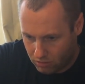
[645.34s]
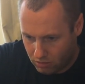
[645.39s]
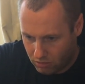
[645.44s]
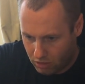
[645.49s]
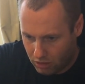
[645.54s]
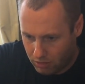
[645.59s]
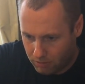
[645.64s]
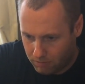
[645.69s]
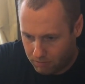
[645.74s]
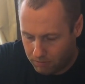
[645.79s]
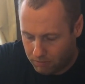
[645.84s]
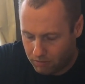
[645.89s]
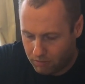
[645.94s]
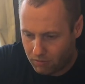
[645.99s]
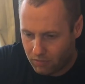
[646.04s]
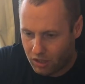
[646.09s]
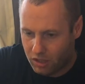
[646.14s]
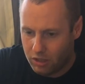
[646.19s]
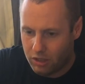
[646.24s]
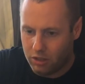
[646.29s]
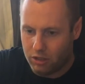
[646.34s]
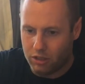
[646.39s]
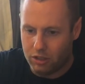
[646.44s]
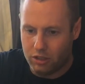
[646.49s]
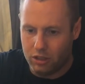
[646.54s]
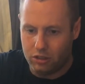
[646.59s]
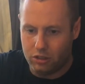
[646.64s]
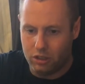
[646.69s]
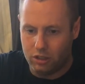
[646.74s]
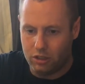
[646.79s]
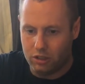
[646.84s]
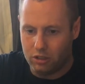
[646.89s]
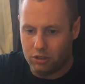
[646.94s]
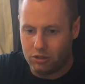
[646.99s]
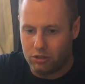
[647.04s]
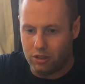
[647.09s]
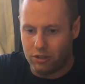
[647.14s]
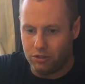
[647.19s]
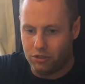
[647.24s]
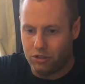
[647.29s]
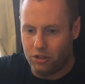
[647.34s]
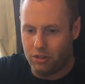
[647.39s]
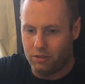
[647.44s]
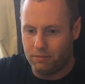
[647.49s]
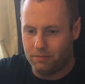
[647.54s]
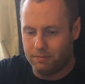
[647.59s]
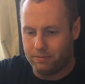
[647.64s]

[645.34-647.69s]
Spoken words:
Yeah, and just literally just crunch it.